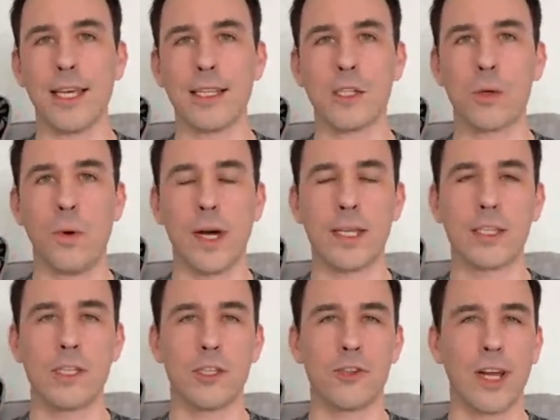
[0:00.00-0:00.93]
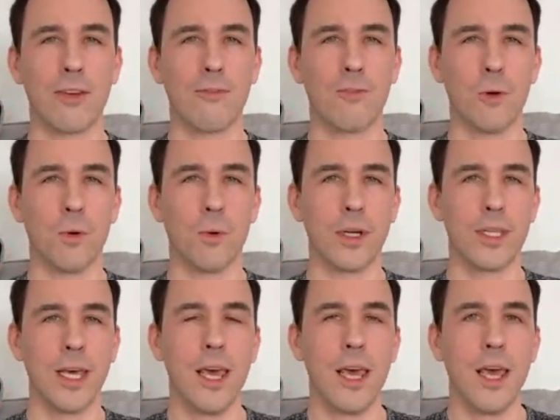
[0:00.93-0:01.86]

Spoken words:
So that's quite straightforward.